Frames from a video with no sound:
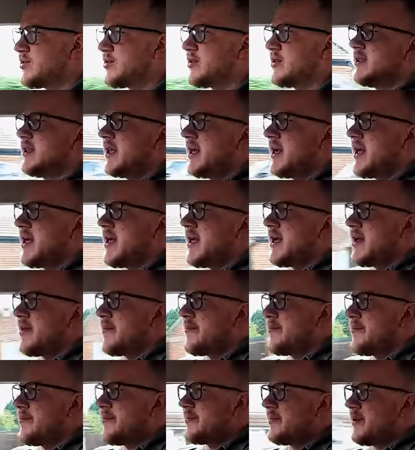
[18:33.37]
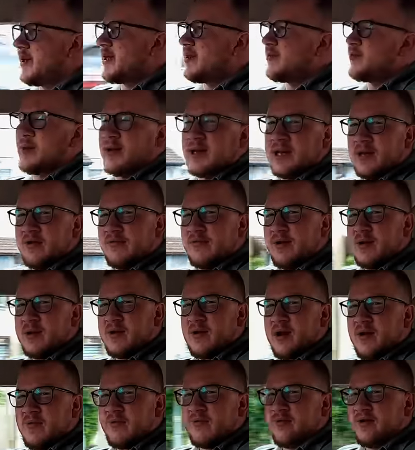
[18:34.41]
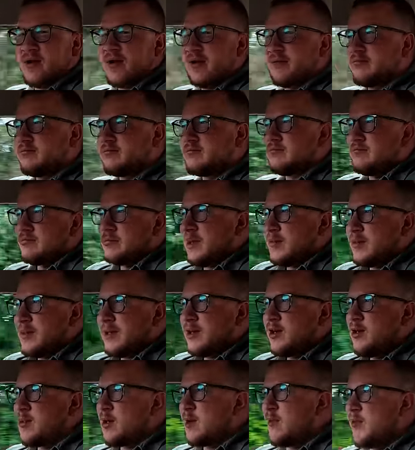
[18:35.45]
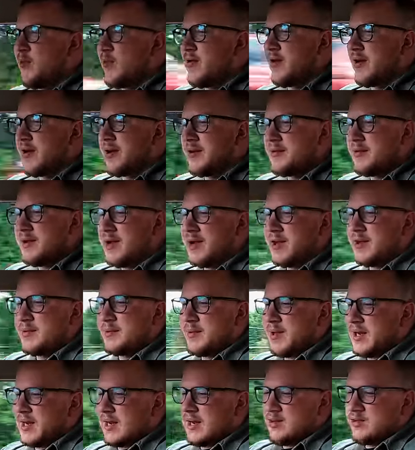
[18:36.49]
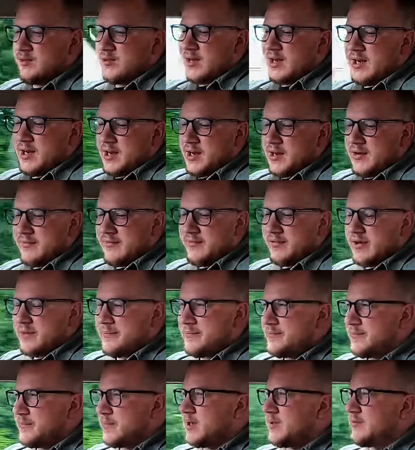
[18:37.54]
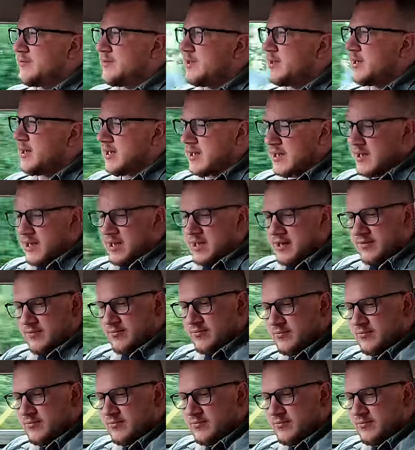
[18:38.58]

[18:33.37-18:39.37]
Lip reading: And we might get £3,000 for it. Maybe a little bit more, I don't know. You might get £3,500 for it, if you're lucky.